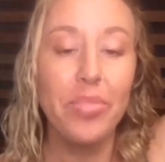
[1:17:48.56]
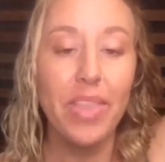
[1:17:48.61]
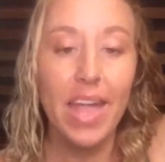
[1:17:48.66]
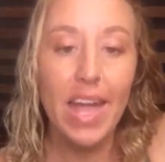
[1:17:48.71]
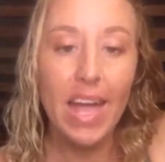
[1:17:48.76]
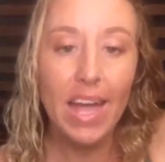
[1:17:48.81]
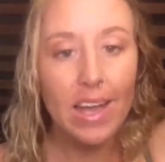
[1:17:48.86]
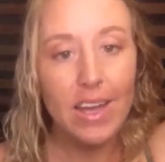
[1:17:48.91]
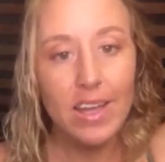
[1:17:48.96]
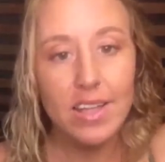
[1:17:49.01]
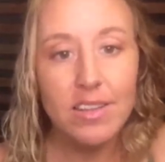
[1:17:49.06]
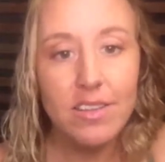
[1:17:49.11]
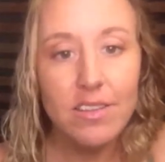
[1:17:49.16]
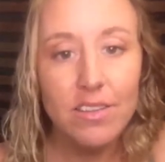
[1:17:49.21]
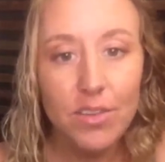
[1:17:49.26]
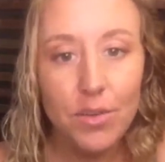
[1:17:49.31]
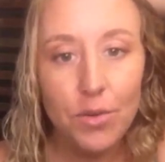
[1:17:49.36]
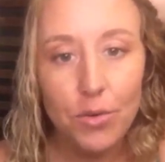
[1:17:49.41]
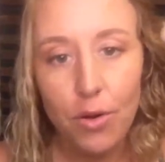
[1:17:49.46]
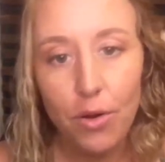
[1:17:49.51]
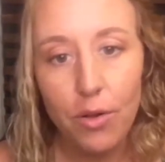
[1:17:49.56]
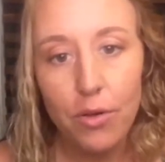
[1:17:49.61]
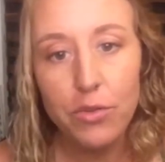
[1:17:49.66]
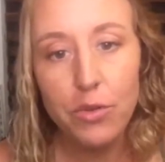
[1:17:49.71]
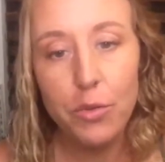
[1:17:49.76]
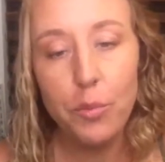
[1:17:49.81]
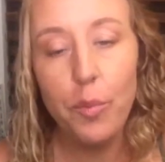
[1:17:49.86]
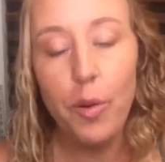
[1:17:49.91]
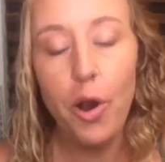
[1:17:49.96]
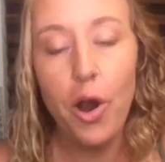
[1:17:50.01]
And you're also
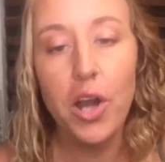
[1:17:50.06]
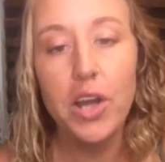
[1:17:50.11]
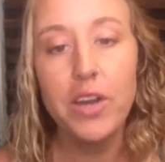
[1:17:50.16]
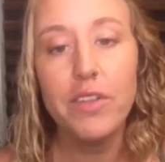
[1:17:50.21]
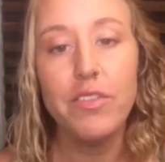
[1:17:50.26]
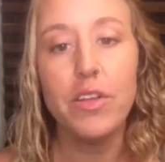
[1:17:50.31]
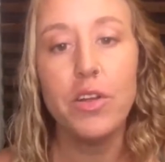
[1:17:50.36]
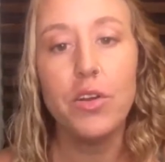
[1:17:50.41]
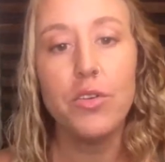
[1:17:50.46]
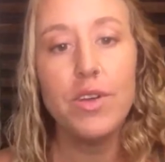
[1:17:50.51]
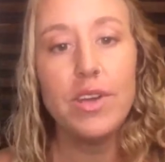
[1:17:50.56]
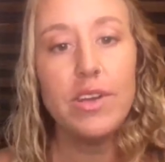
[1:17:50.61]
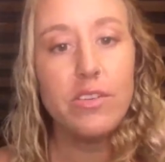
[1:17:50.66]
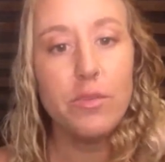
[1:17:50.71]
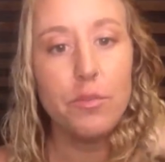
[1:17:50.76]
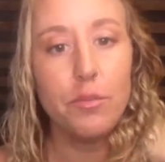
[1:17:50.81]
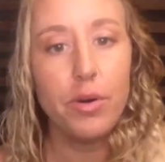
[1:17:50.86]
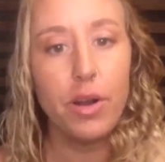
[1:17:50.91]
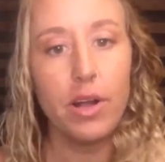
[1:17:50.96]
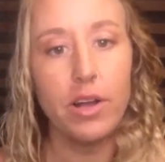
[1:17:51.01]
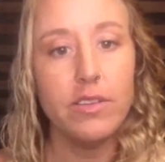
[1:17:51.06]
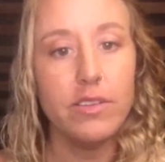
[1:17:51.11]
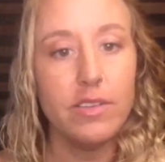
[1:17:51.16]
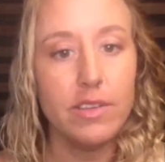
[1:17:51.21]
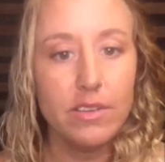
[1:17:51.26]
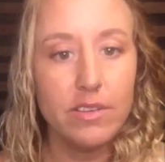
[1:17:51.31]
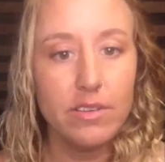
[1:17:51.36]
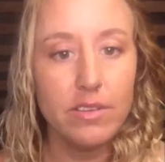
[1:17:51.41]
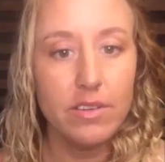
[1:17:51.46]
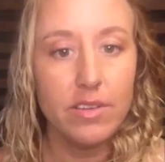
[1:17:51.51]
part of the creation
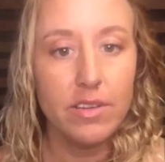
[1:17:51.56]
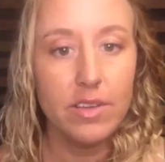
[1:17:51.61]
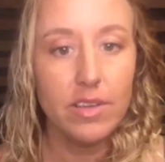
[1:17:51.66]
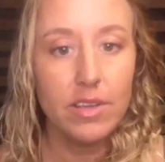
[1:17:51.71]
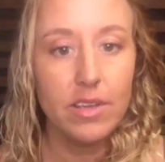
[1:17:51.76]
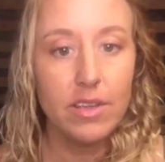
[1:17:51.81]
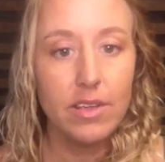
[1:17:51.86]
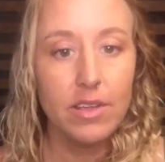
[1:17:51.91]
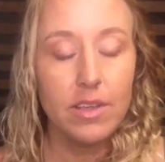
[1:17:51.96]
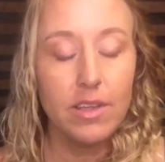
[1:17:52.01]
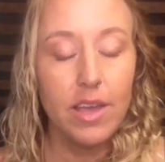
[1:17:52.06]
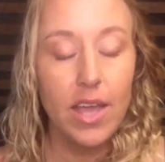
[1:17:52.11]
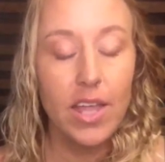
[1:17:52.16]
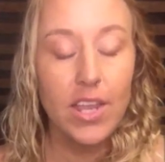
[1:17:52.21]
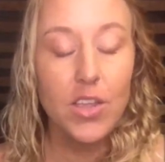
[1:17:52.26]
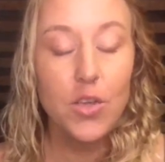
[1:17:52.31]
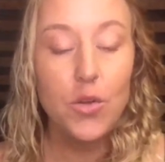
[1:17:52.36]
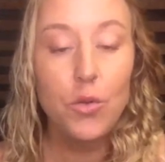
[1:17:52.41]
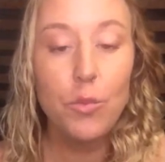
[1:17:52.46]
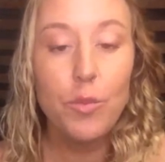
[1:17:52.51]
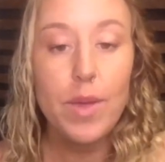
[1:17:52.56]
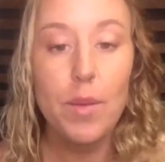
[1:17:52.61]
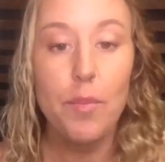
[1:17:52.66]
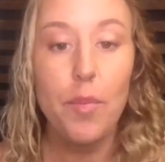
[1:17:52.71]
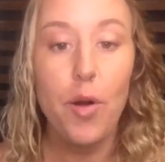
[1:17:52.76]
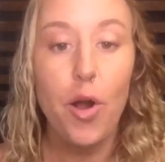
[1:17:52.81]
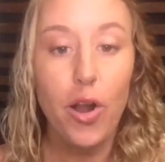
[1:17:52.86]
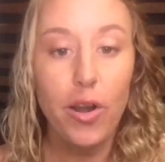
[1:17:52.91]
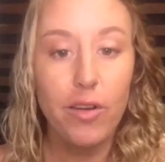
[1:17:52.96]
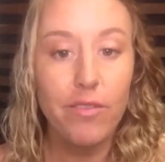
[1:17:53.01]
process. And you'll be a
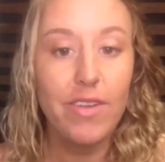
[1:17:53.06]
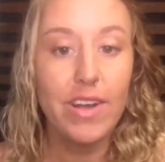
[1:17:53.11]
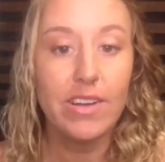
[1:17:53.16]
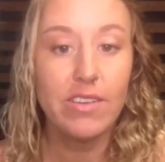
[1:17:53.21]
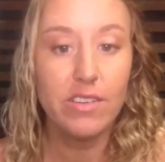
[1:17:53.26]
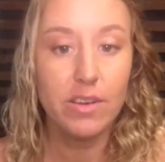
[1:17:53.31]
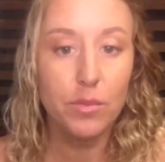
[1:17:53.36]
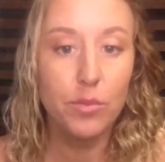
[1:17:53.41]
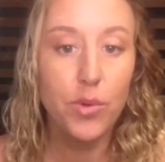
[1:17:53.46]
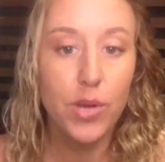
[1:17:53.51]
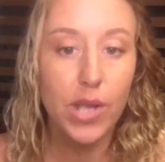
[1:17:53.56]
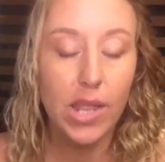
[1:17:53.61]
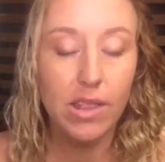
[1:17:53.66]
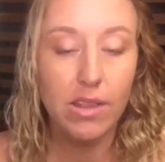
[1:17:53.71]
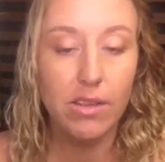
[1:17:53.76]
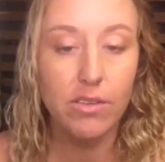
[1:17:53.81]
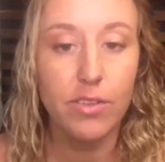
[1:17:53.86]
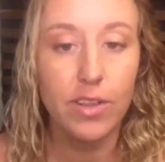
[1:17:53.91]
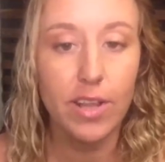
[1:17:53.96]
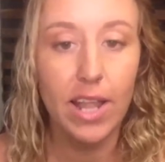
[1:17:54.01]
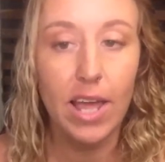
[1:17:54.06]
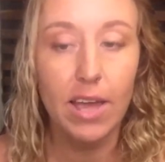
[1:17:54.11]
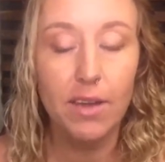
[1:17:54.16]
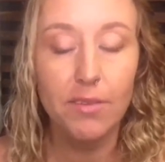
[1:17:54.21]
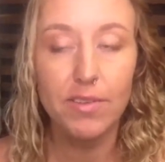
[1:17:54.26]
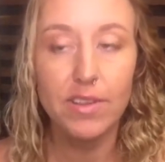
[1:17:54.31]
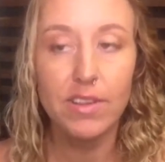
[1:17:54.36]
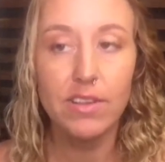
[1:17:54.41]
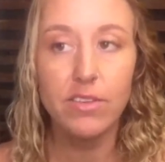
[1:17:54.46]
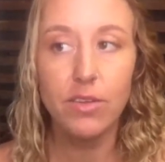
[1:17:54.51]
part of actually bringing this to life.
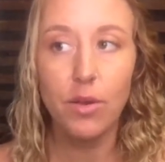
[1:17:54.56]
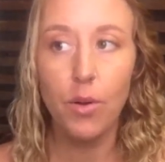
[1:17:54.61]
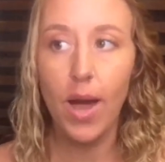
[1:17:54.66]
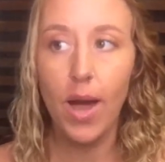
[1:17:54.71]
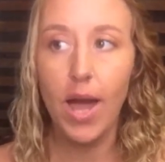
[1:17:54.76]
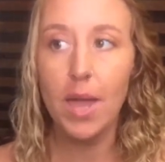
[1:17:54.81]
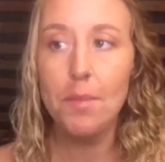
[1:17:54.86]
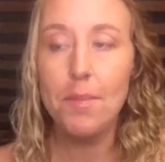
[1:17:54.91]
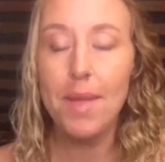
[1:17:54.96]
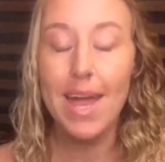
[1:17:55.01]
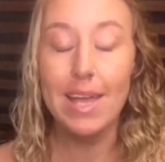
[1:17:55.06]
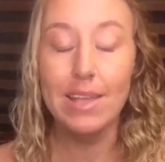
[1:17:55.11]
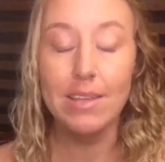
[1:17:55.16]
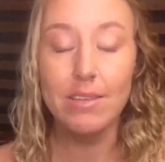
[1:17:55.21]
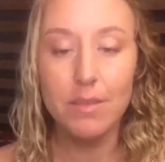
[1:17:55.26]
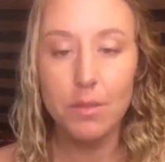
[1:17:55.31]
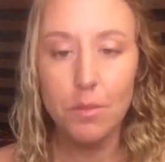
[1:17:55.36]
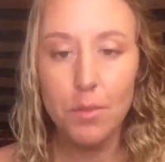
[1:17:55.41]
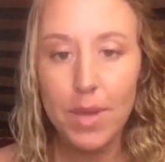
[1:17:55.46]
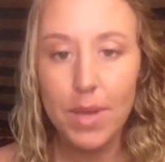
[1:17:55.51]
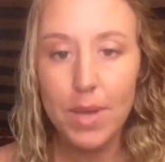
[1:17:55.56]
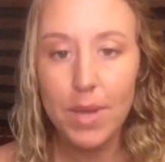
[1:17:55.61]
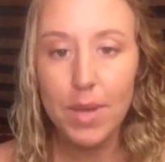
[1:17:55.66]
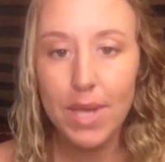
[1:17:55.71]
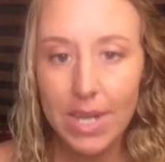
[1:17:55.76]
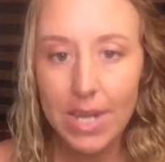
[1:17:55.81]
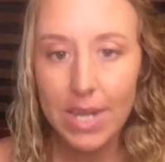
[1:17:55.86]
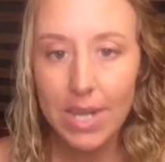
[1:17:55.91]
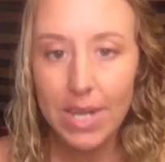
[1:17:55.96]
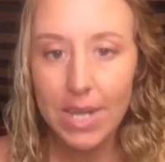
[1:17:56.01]
And so I'm estimating
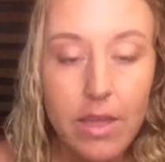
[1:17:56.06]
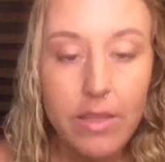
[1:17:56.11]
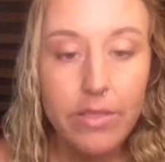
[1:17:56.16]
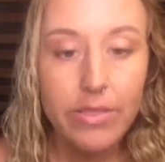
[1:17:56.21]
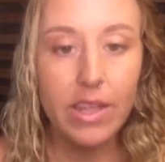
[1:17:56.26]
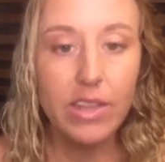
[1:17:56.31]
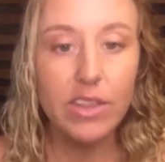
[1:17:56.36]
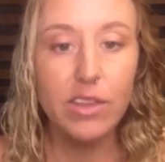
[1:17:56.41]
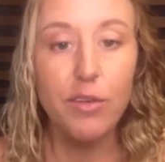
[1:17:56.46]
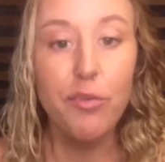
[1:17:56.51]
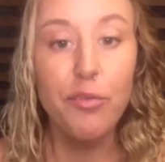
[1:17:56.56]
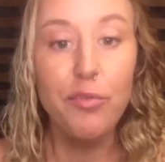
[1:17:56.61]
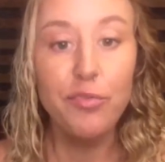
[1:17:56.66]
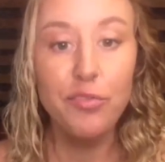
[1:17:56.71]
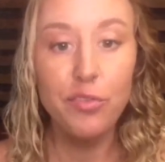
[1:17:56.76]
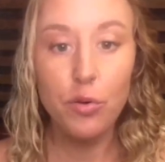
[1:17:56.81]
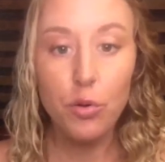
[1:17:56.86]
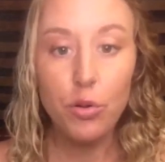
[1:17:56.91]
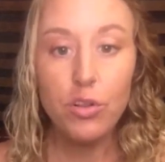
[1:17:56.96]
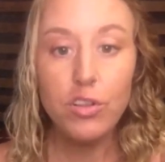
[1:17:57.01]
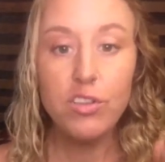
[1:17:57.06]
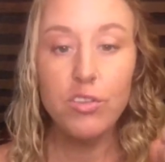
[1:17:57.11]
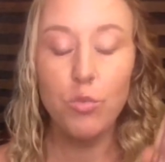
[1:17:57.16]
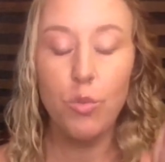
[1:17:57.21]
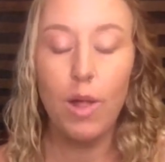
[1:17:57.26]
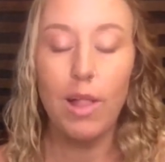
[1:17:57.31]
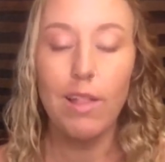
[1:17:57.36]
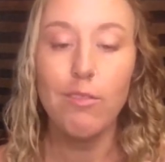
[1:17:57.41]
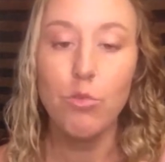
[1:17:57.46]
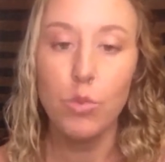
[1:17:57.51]
that the full
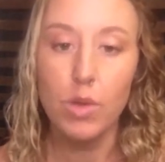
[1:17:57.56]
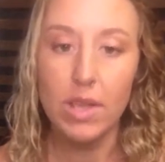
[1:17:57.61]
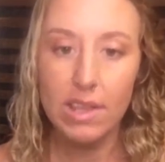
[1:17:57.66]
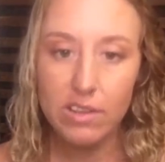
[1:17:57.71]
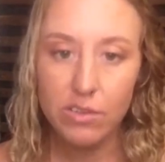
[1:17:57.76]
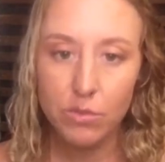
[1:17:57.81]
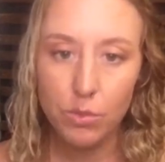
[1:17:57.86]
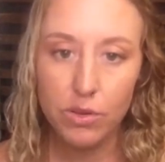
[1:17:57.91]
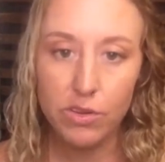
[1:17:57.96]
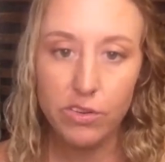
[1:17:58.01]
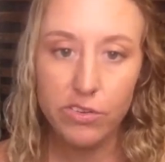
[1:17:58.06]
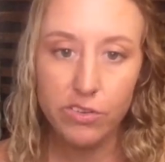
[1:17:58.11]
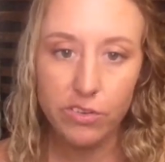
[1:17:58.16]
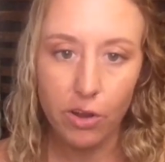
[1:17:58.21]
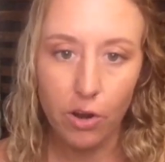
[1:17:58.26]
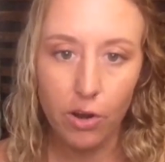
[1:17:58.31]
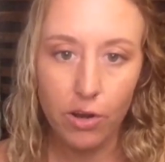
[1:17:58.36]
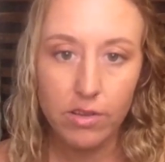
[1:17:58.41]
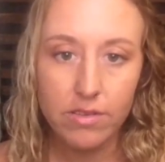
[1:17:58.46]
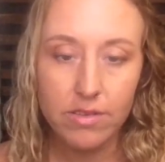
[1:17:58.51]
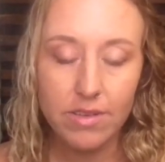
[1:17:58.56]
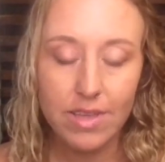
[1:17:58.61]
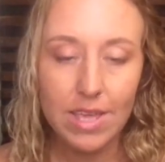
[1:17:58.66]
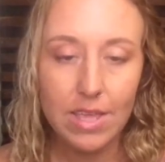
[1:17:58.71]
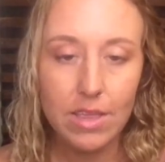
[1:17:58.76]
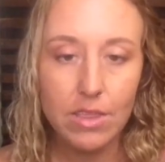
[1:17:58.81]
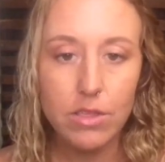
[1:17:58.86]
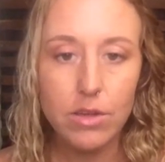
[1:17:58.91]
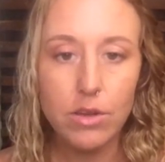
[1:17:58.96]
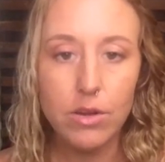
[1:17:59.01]
12 weeks will start
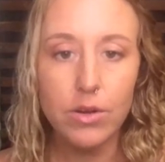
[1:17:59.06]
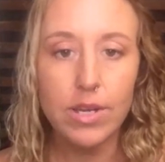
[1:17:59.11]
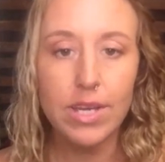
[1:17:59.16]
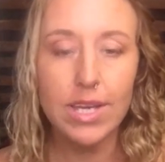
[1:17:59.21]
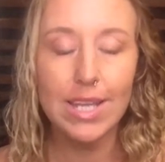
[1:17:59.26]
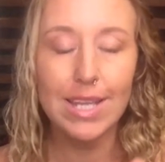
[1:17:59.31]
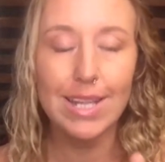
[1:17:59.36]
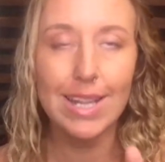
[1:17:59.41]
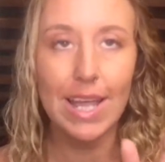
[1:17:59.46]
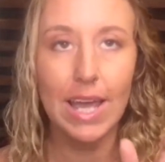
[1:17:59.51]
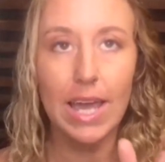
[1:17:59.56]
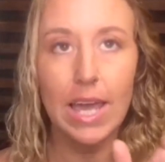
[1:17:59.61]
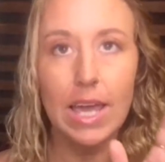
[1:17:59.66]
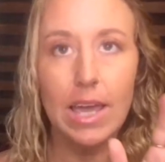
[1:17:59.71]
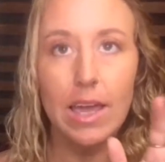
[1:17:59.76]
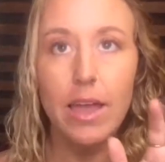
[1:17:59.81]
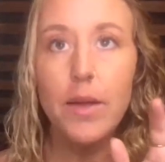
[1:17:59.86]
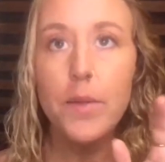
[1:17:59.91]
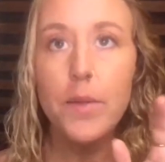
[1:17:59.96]
either in like